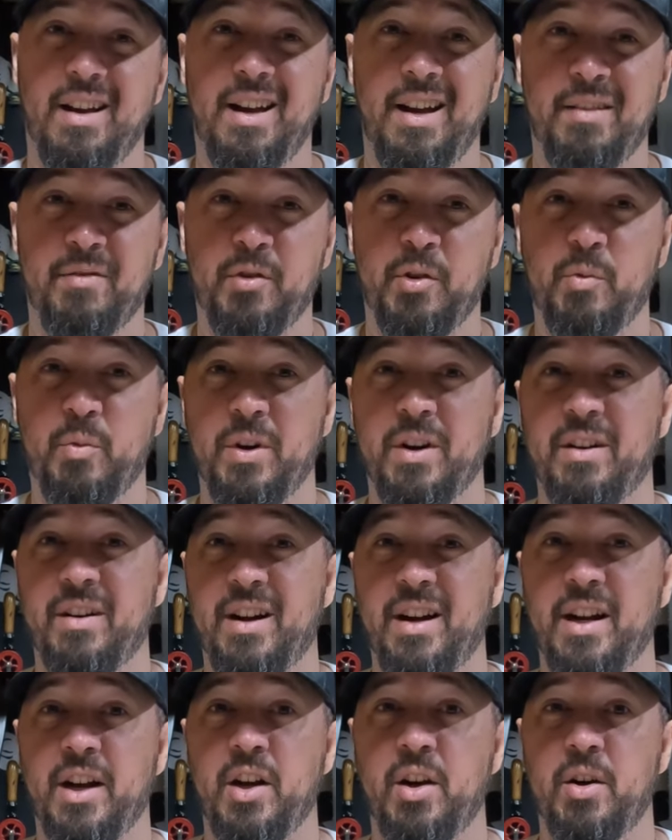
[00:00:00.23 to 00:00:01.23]
Everywhere
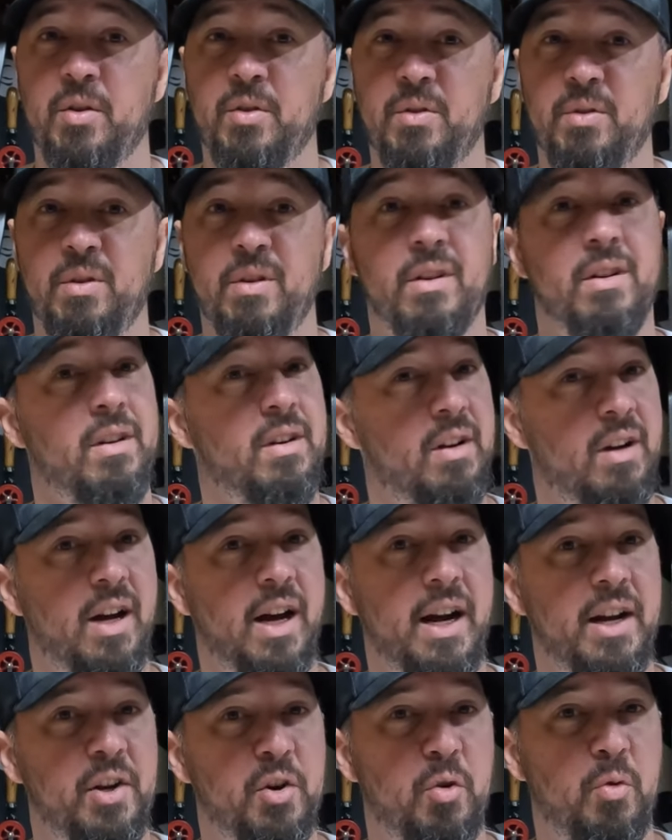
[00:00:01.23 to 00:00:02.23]
I go
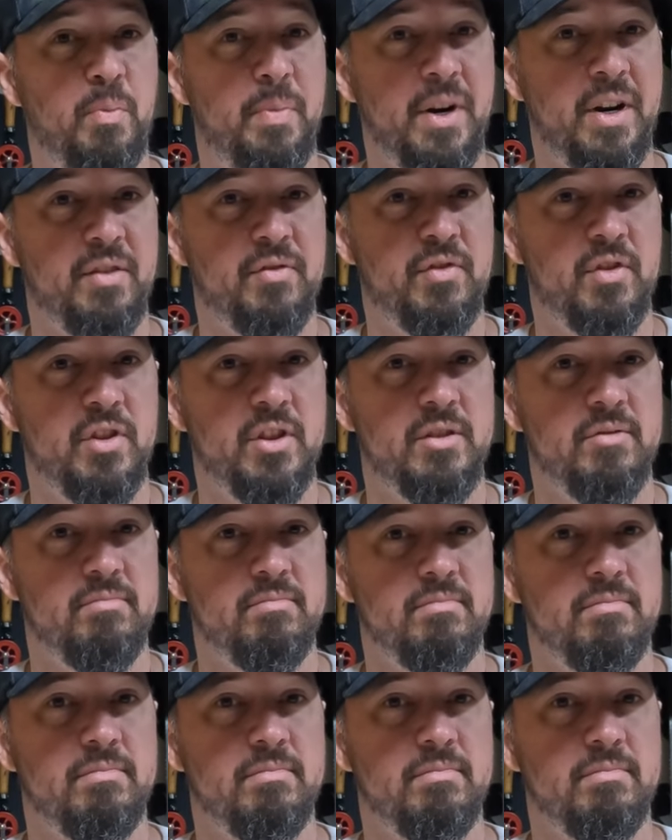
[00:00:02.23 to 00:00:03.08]
barefoot.